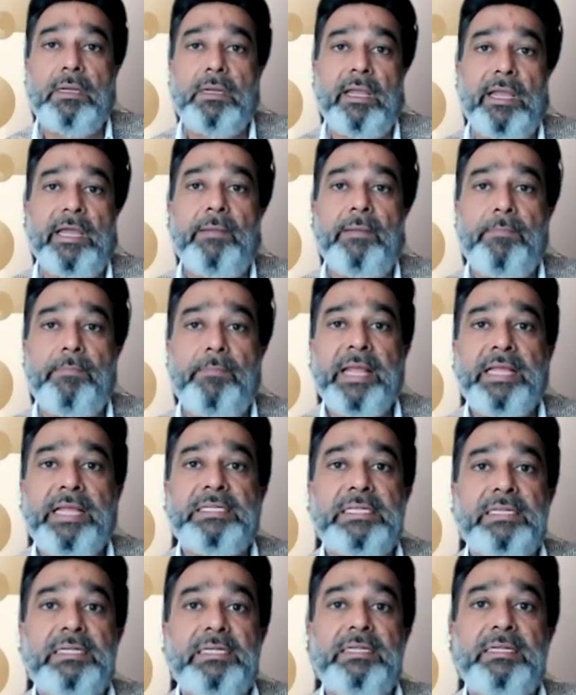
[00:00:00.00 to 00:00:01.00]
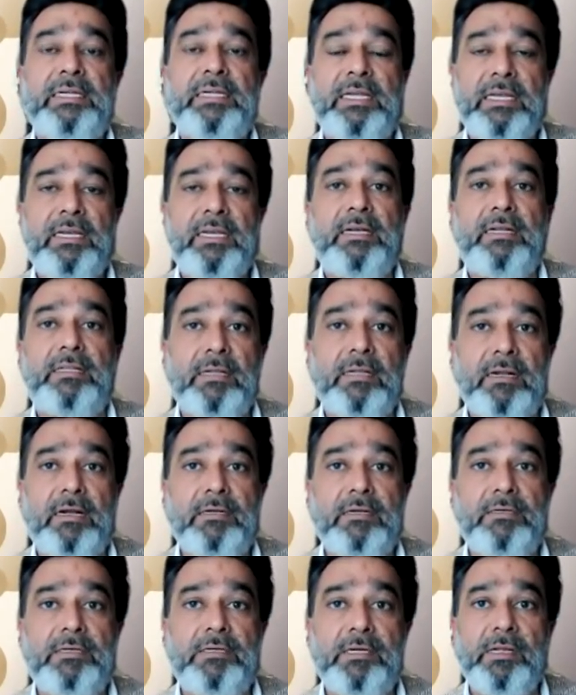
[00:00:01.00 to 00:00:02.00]
and place it in another
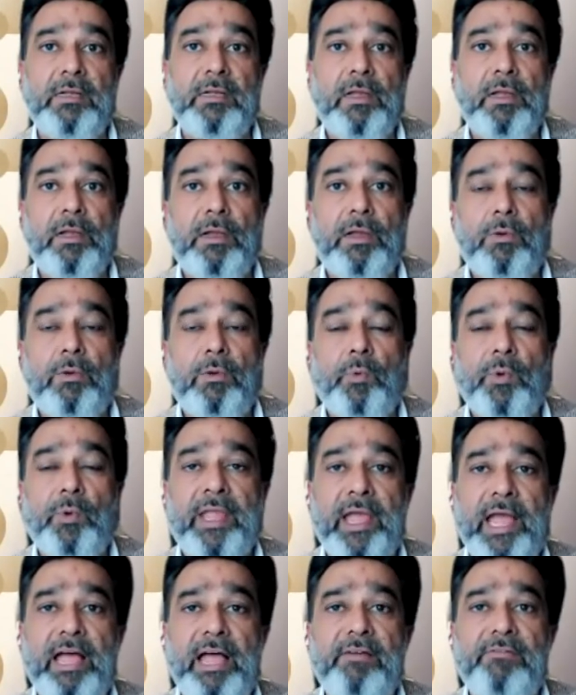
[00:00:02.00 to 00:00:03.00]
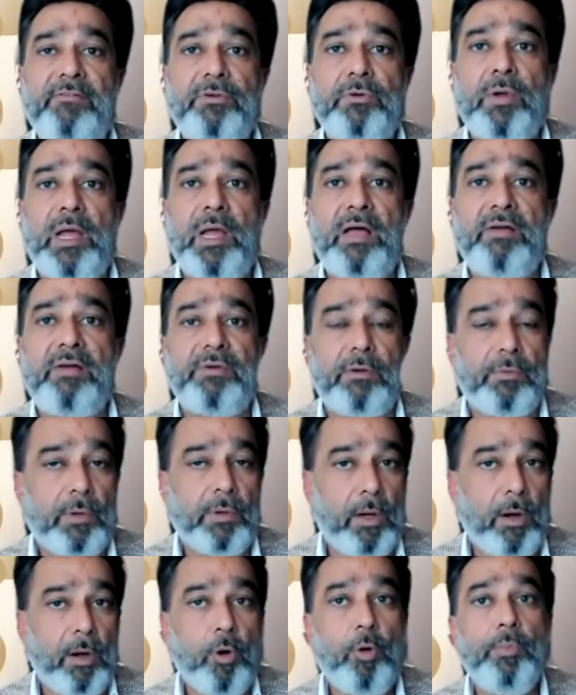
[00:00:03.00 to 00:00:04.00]
country. We have to have our
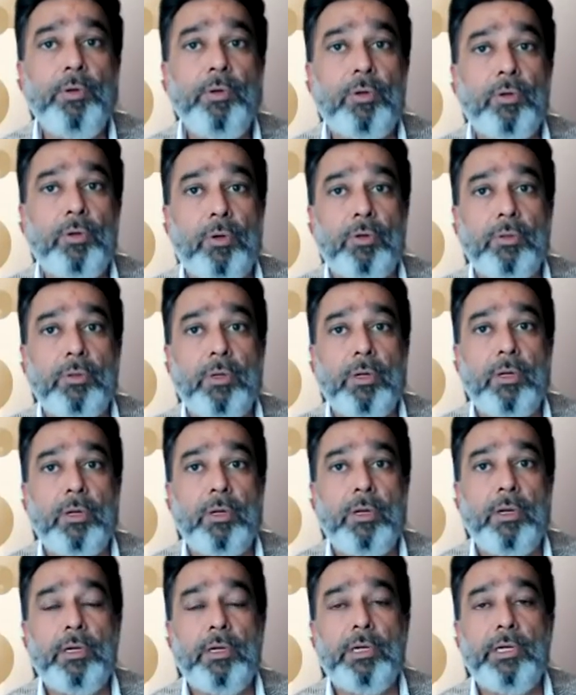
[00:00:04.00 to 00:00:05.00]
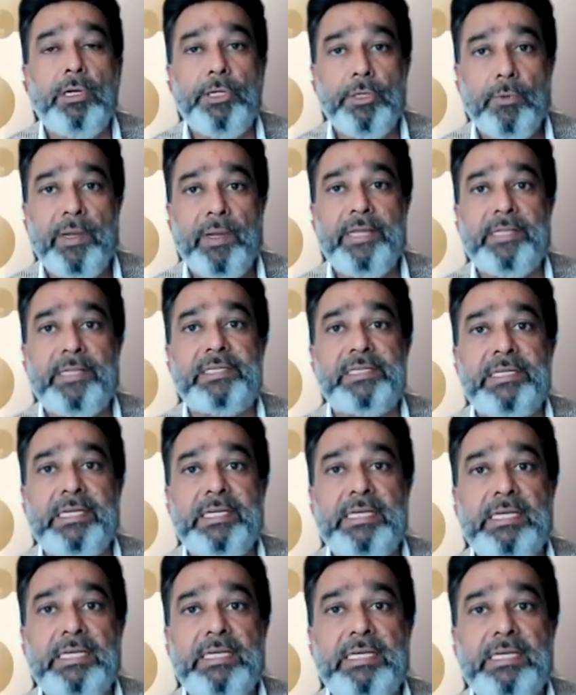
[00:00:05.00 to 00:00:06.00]
homegrown
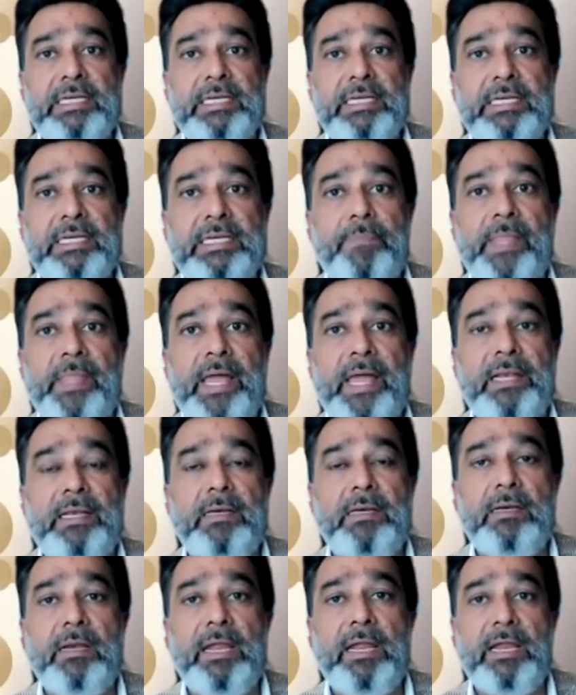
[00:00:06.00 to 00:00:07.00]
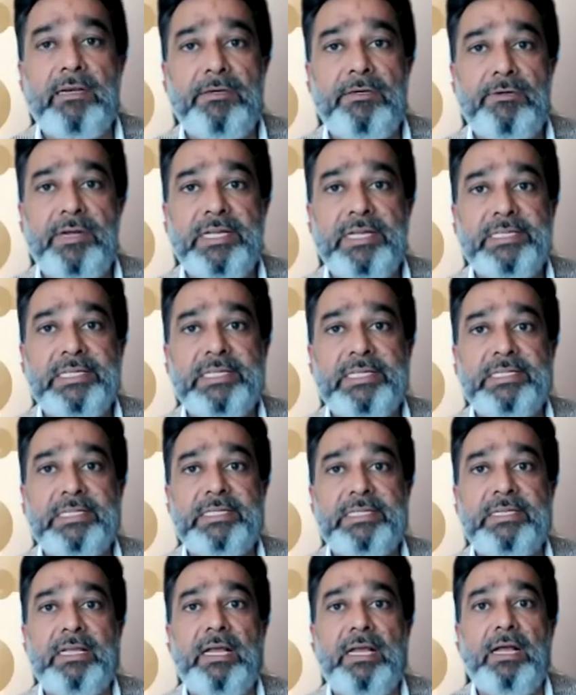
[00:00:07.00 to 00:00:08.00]
UHC that
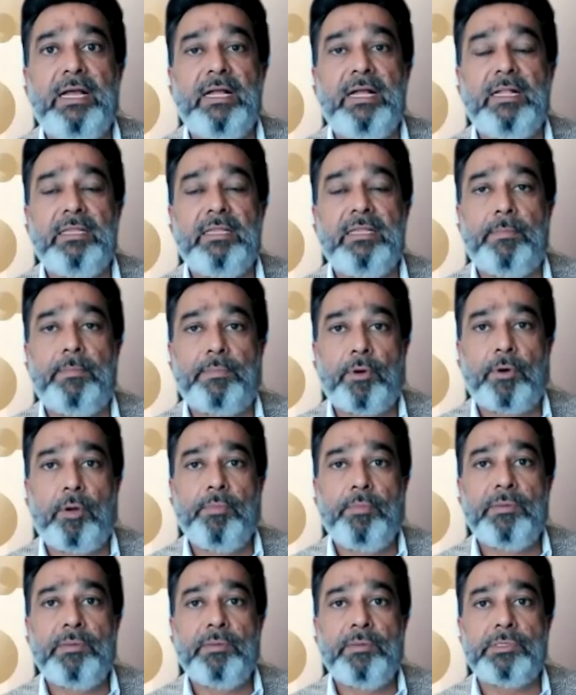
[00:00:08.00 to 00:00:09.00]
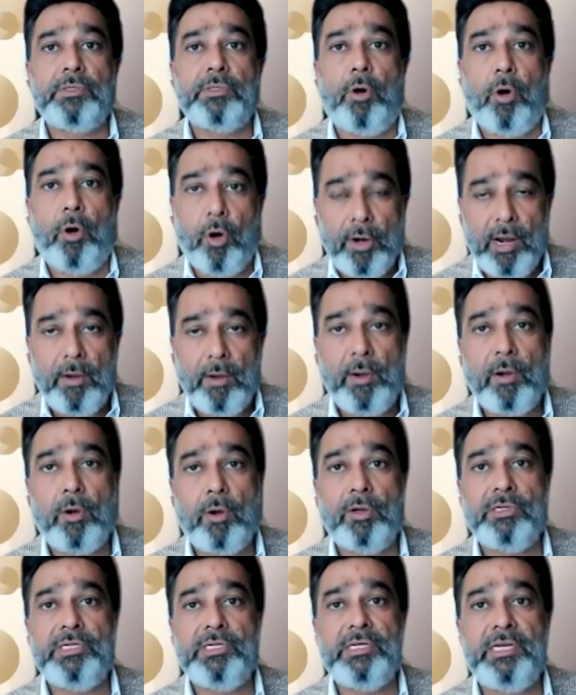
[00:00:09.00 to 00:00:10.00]
addresses the problems on our
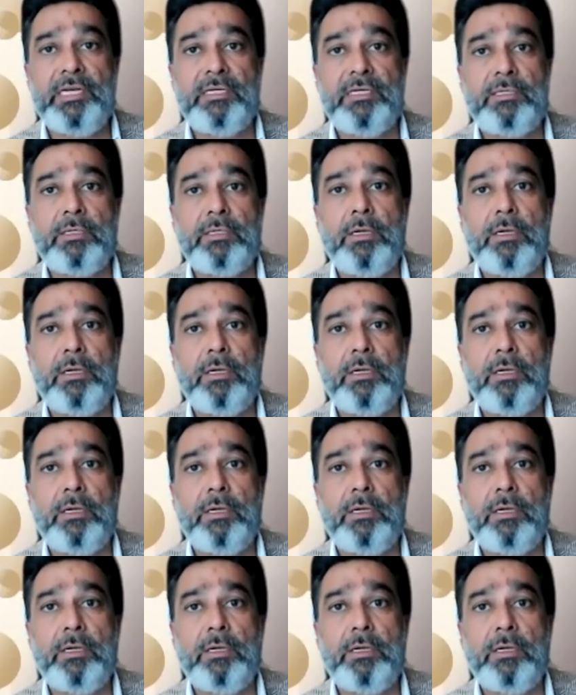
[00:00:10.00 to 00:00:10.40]
continent,